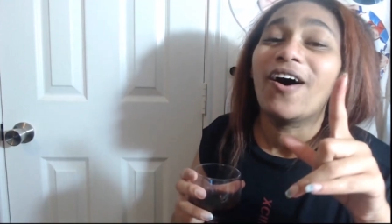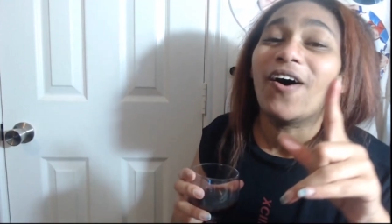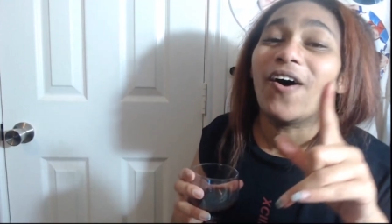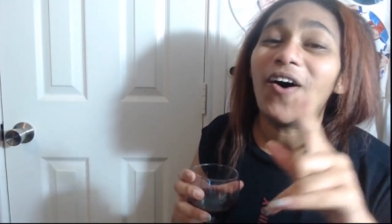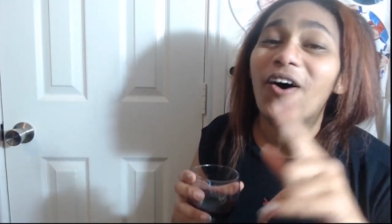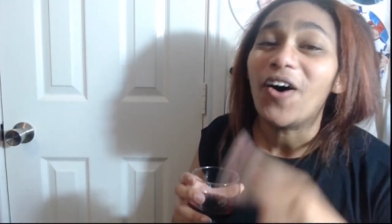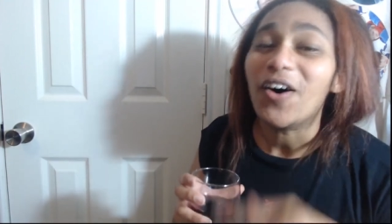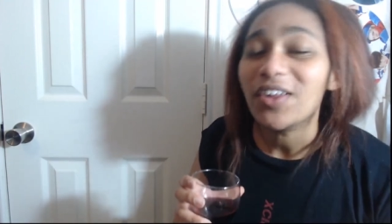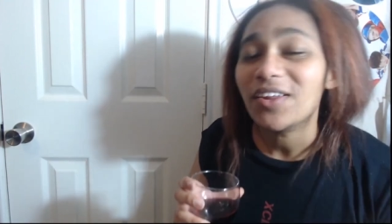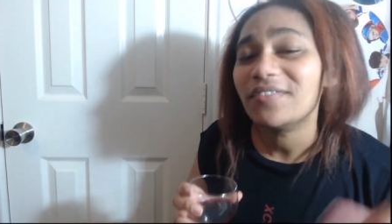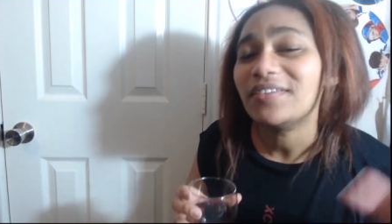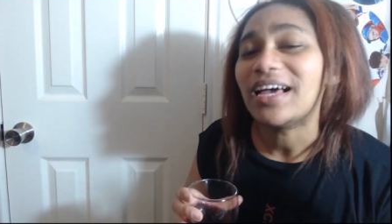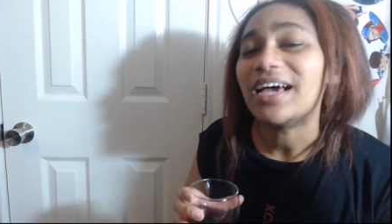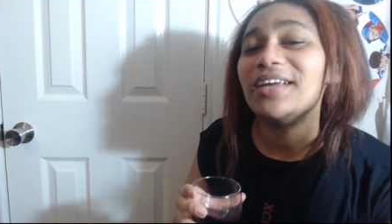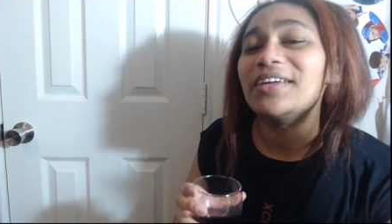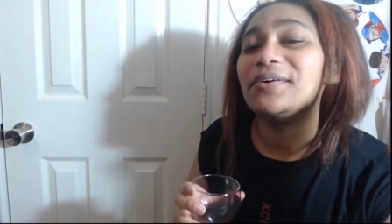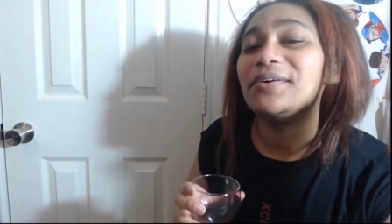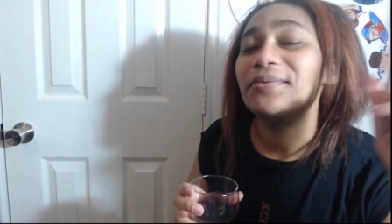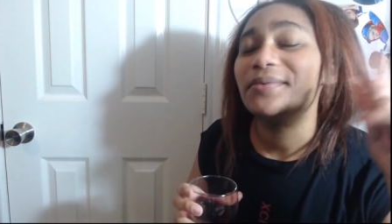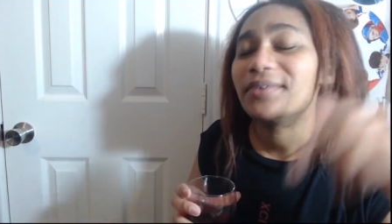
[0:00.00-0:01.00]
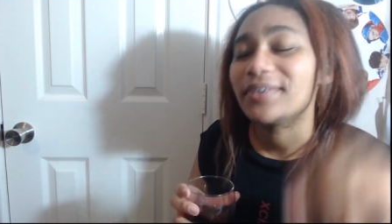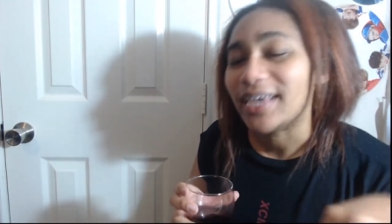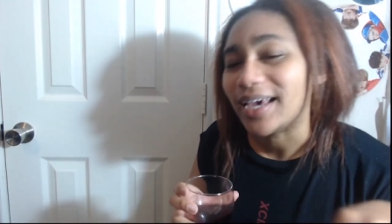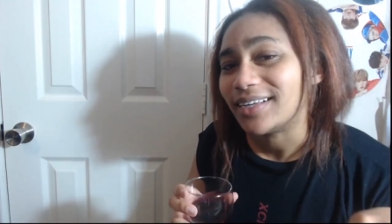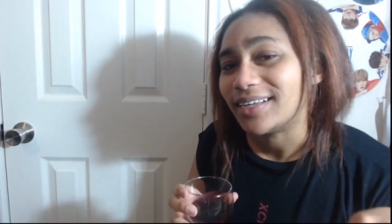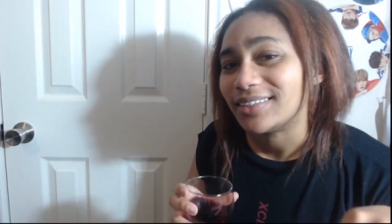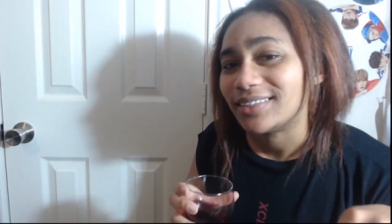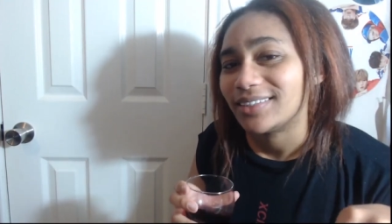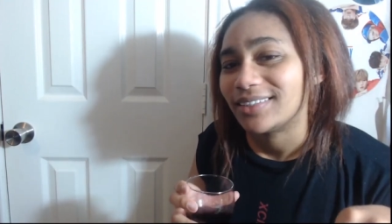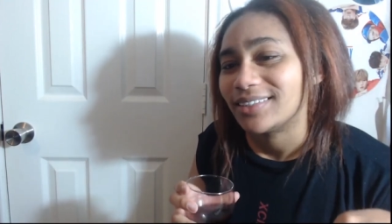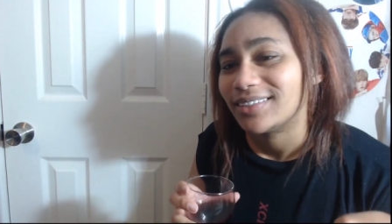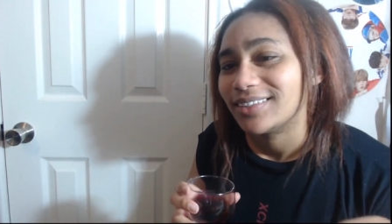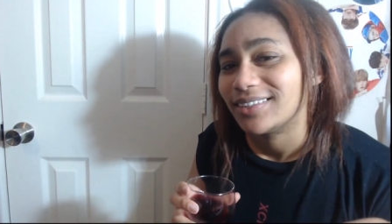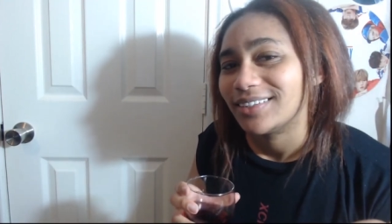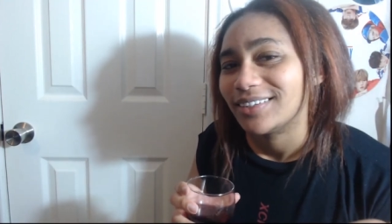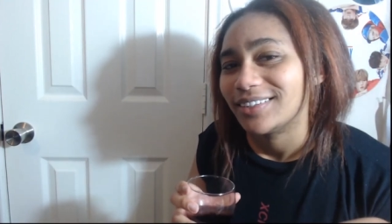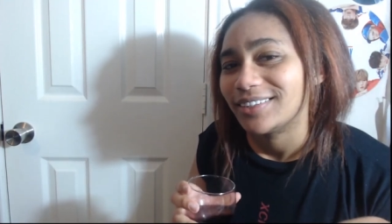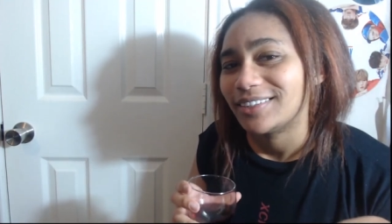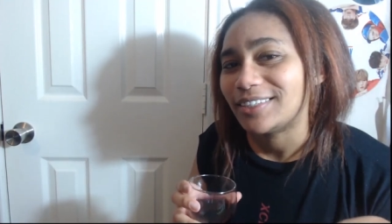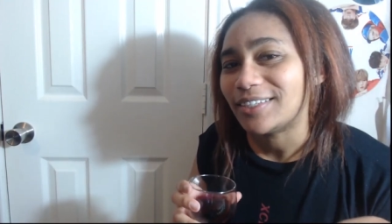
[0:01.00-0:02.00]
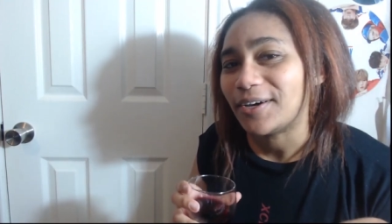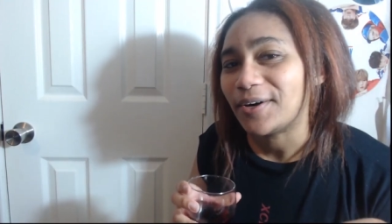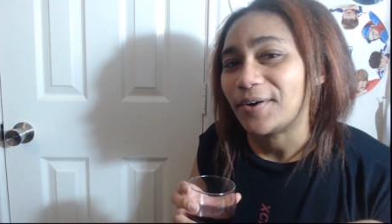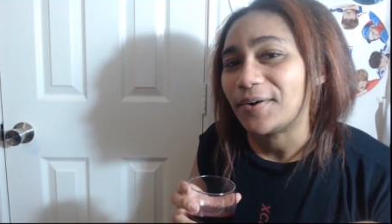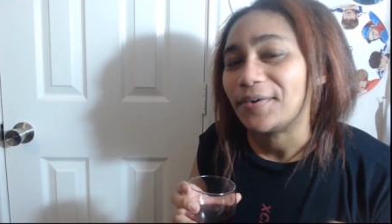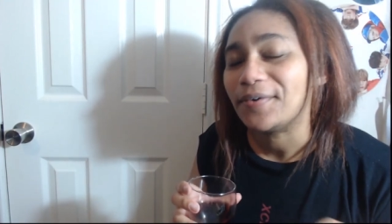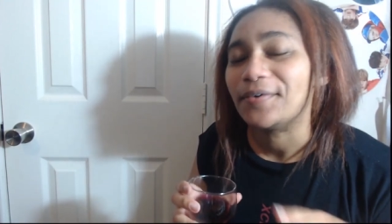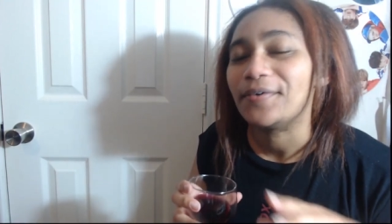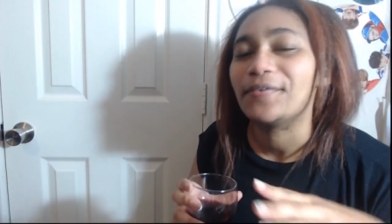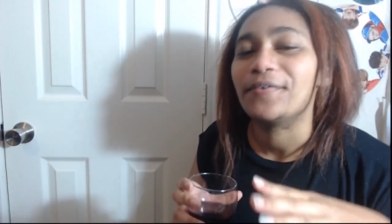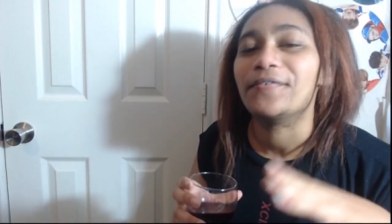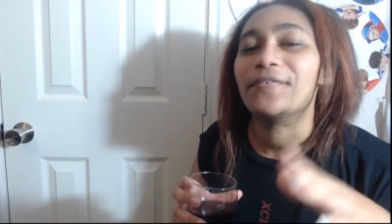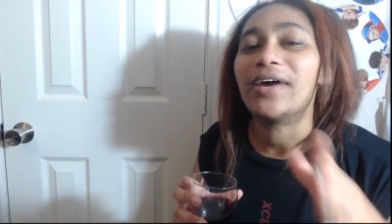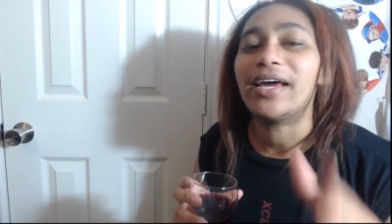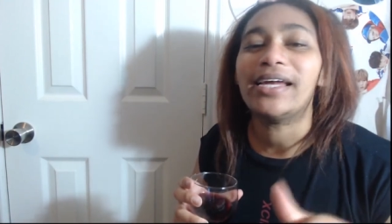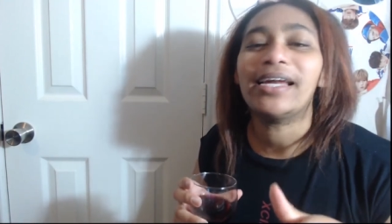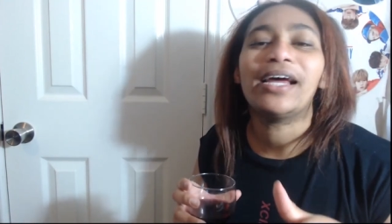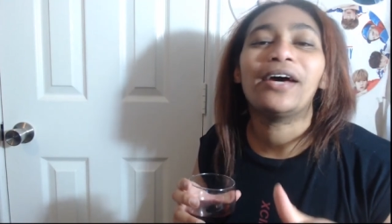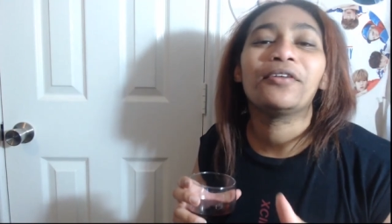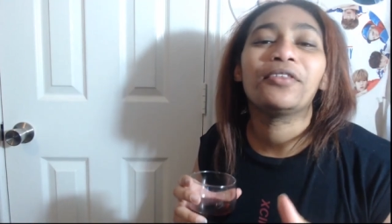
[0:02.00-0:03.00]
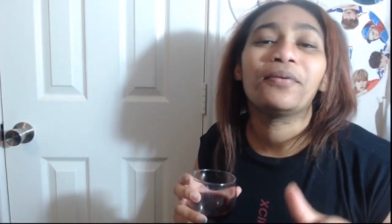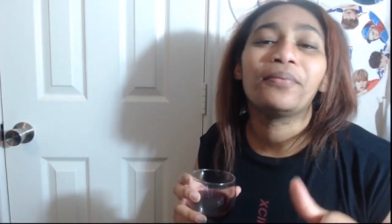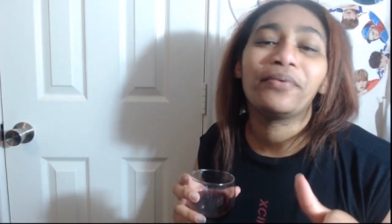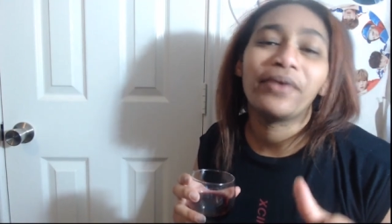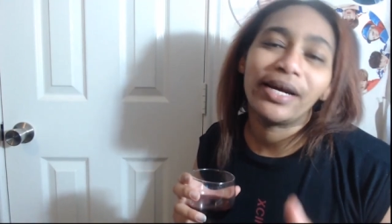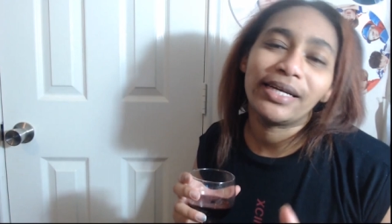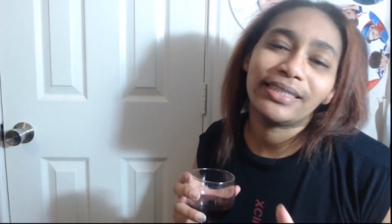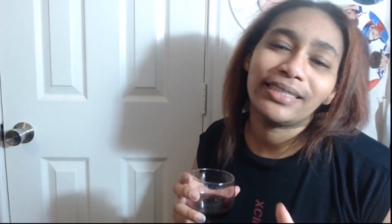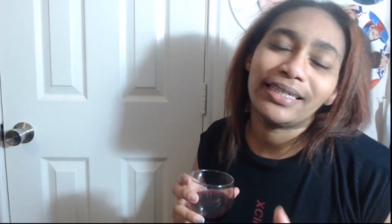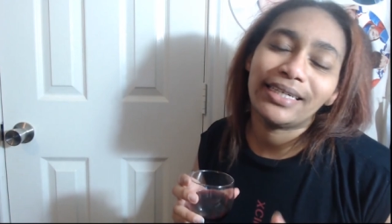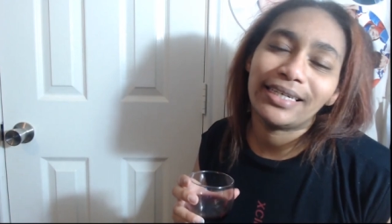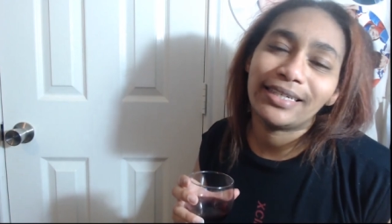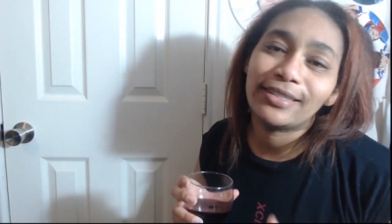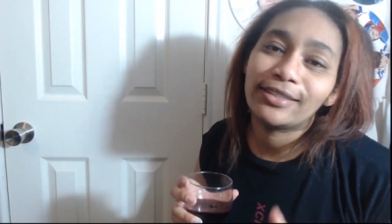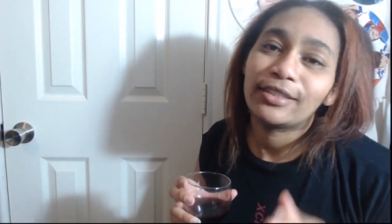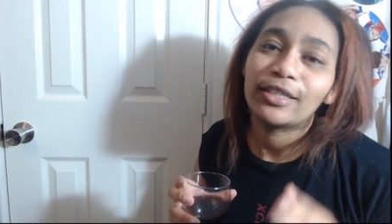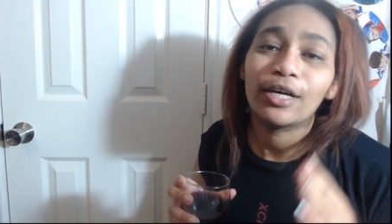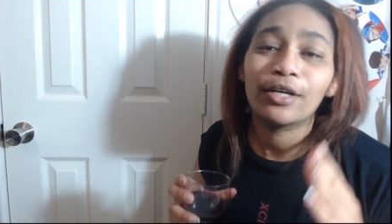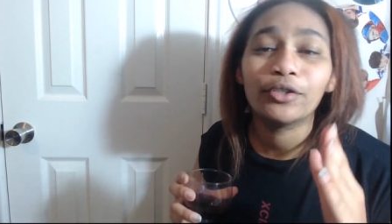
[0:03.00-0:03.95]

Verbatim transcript: All of that you will get. So right now the pricing is